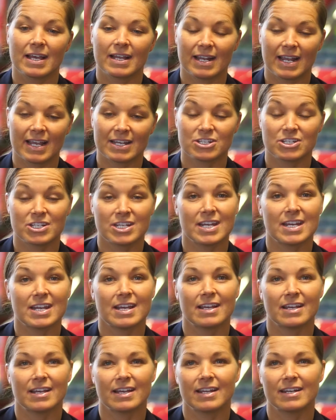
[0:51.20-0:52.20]
last
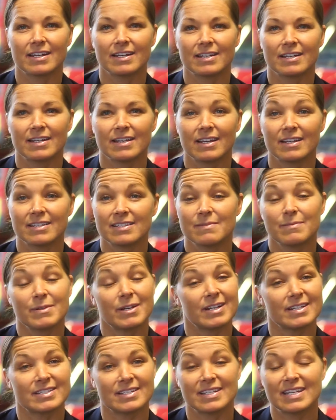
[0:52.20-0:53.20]
year, and to be
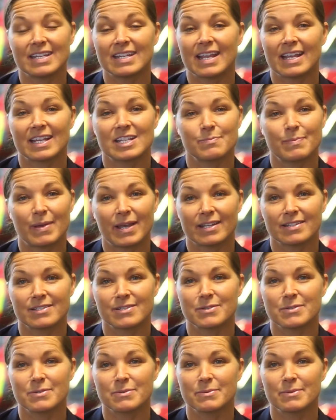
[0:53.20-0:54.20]
honest, I didn't expect
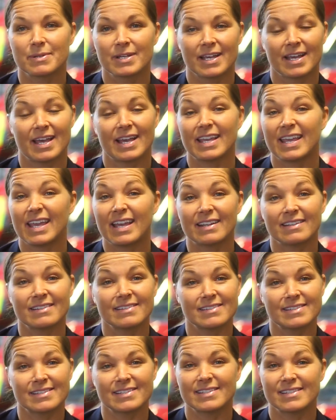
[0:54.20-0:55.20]
to again
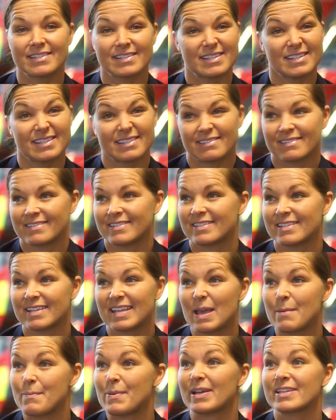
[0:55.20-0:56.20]
to
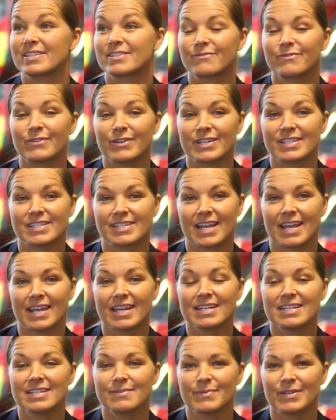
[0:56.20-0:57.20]
get past the first
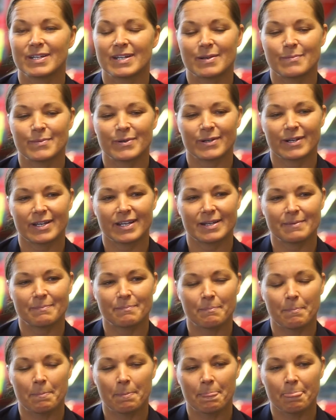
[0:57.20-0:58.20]
stage, you know, but
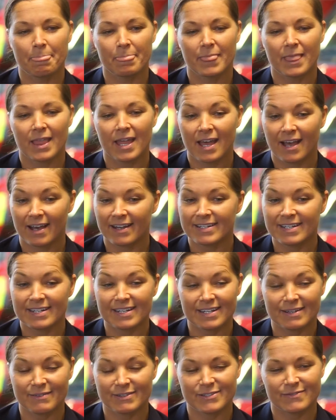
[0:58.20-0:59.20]
I did,
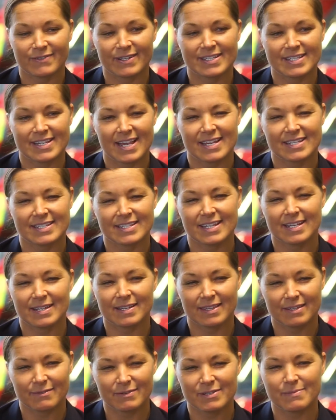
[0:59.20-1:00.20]
and it was
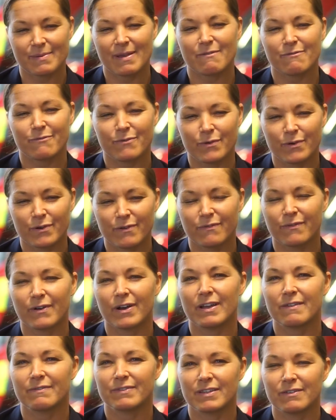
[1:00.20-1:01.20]
fantastic. There was about 4 or 5